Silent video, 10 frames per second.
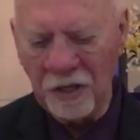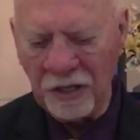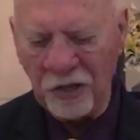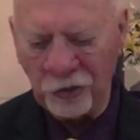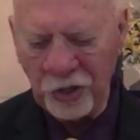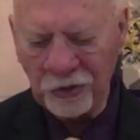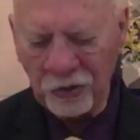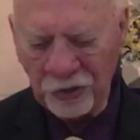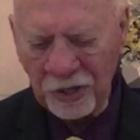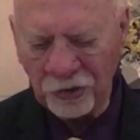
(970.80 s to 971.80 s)
Yet Jesus
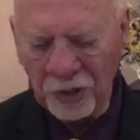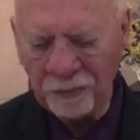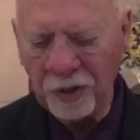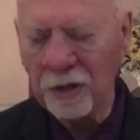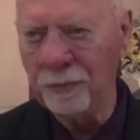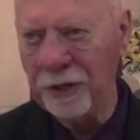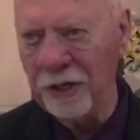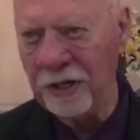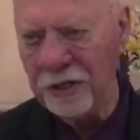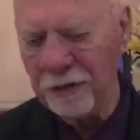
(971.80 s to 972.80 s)
says something
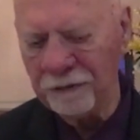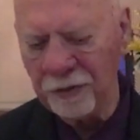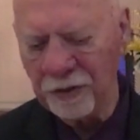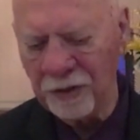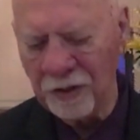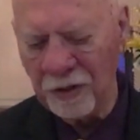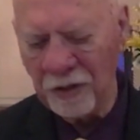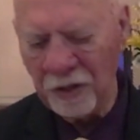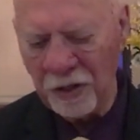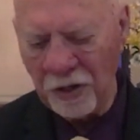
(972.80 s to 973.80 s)
completely different.
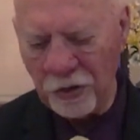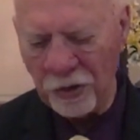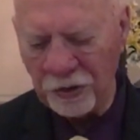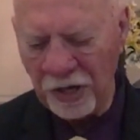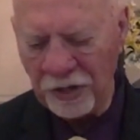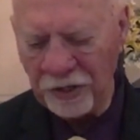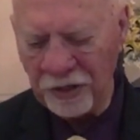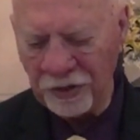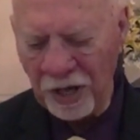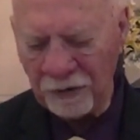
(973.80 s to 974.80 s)
Your identity
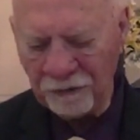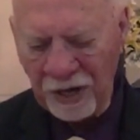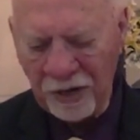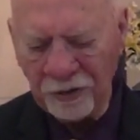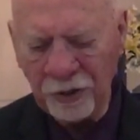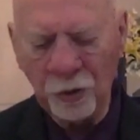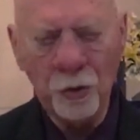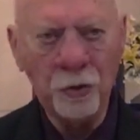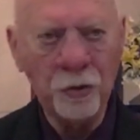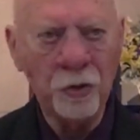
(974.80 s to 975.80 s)
is not found in
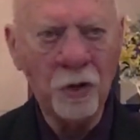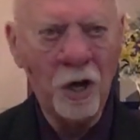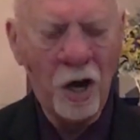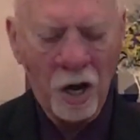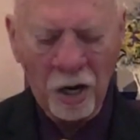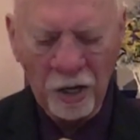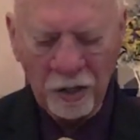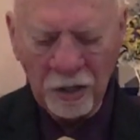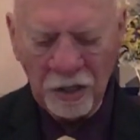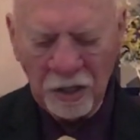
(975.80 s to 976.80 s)
who you
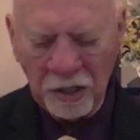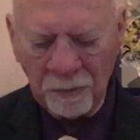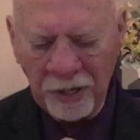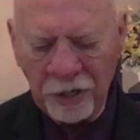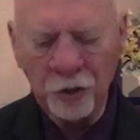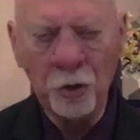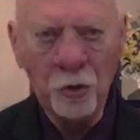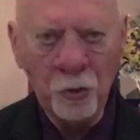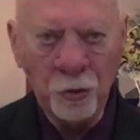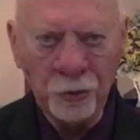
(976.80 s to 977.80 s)
are, but in
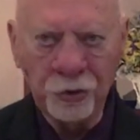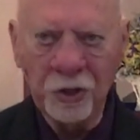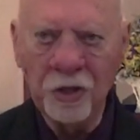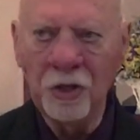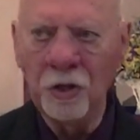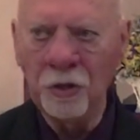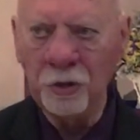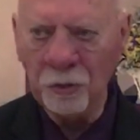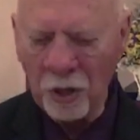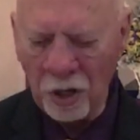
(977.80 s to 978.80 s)
whose
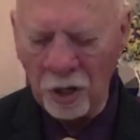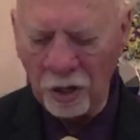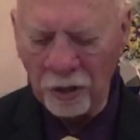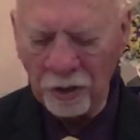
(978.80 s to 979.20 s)
you are.